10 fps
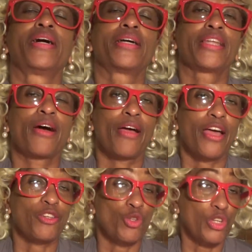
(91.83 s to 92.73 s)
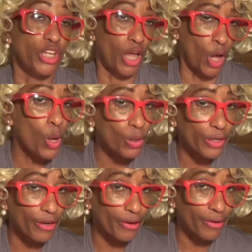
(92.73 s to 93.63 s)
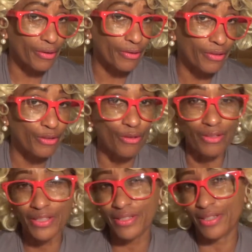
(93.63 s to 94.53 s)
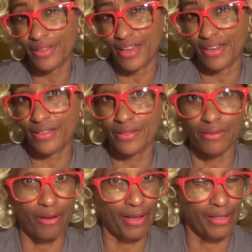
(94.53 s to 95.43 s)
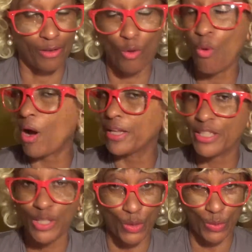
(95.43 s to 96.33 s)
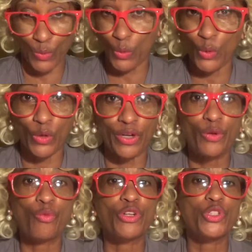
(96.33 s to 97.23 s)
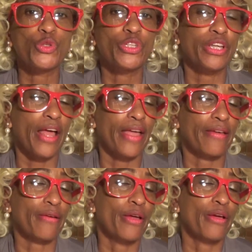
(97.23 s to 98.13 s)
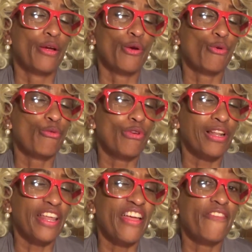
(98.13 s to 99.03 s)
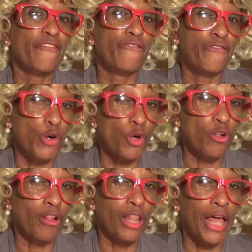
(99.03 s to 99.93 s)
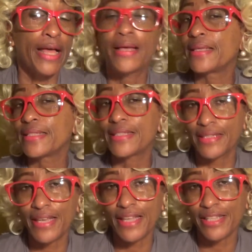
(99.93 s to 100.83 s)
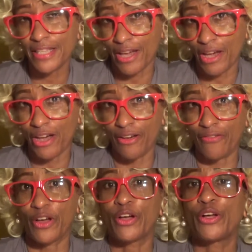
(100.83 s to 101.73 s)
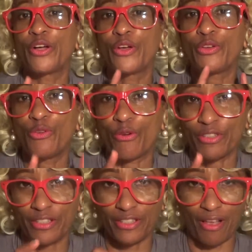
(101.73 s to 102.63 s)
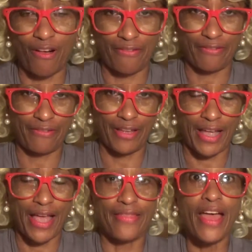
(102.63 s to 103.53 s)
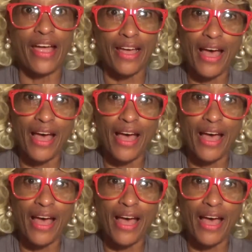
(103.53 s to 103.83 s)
Now, as you get older, you'll see that it's not quite so important once you get a really full sense of yourself, and that